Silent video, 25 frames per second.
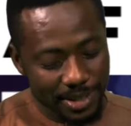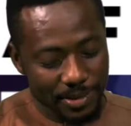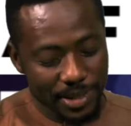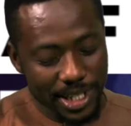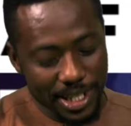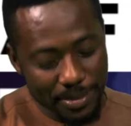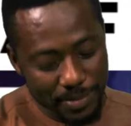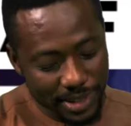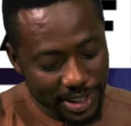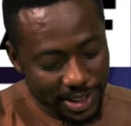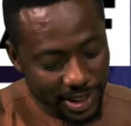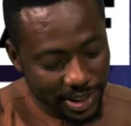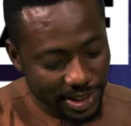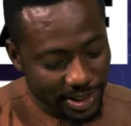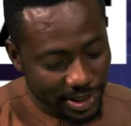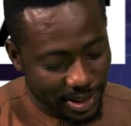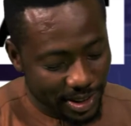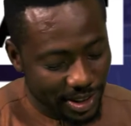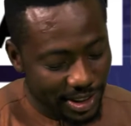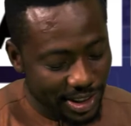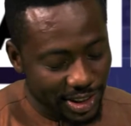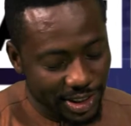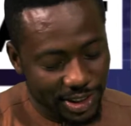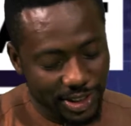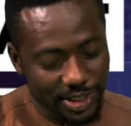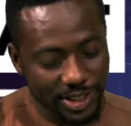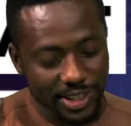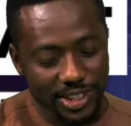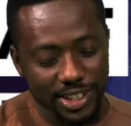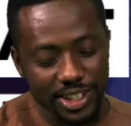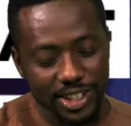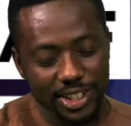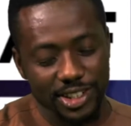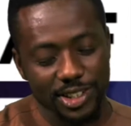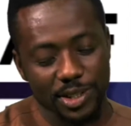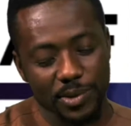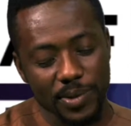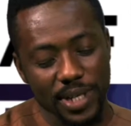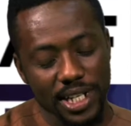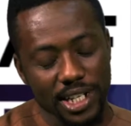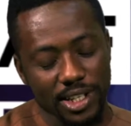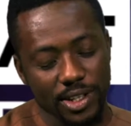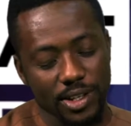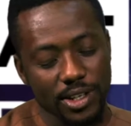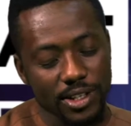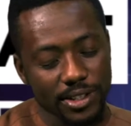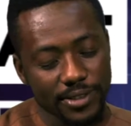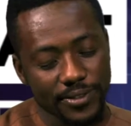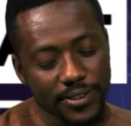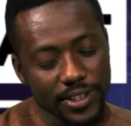Let me just cut it short. So when they
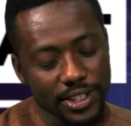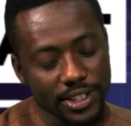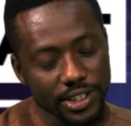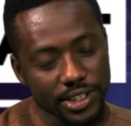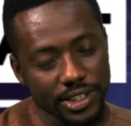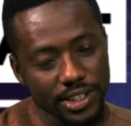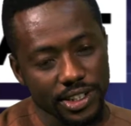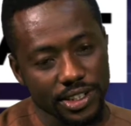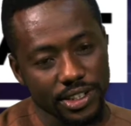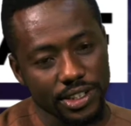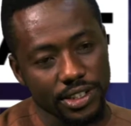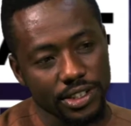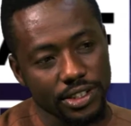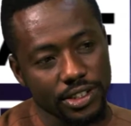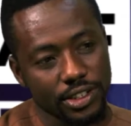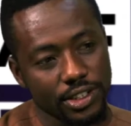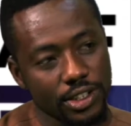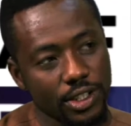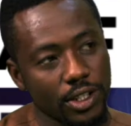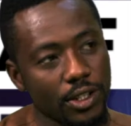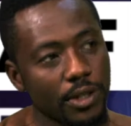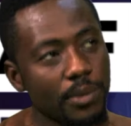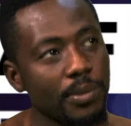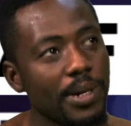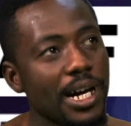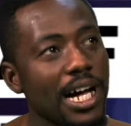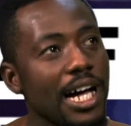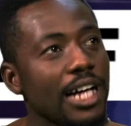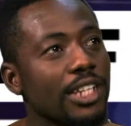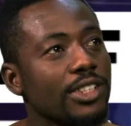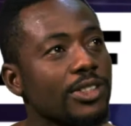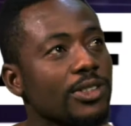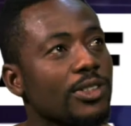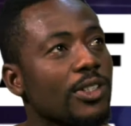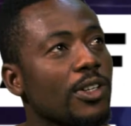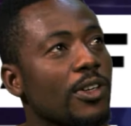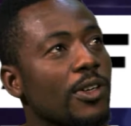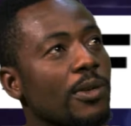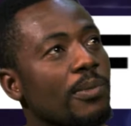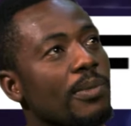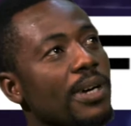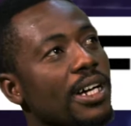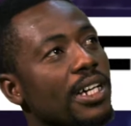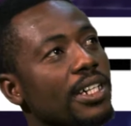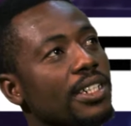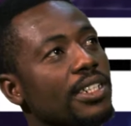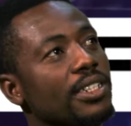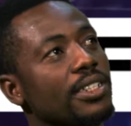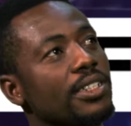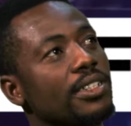called for the job, I had to call
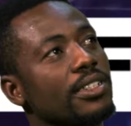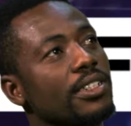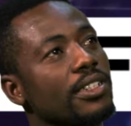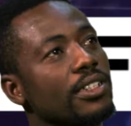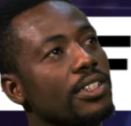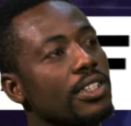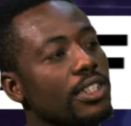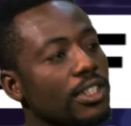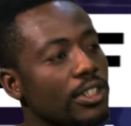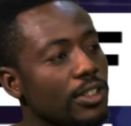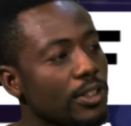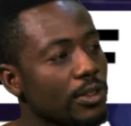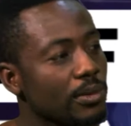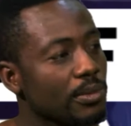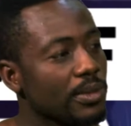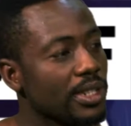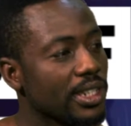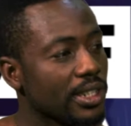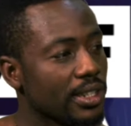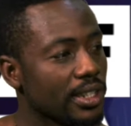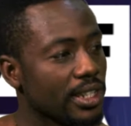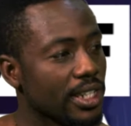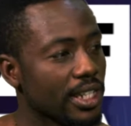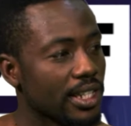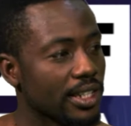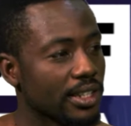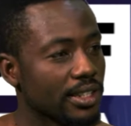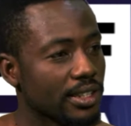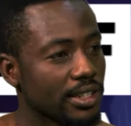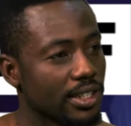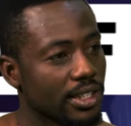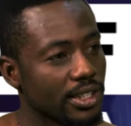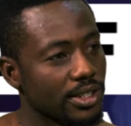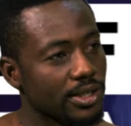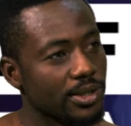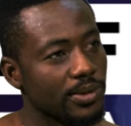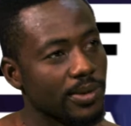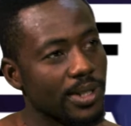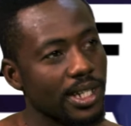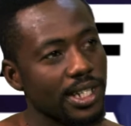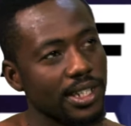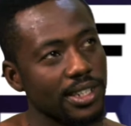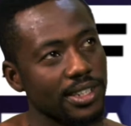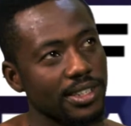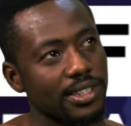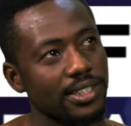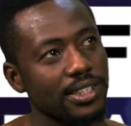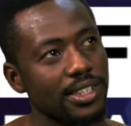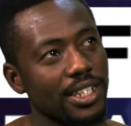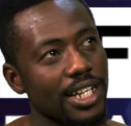my roommate then, Case
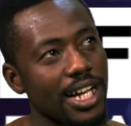Wags.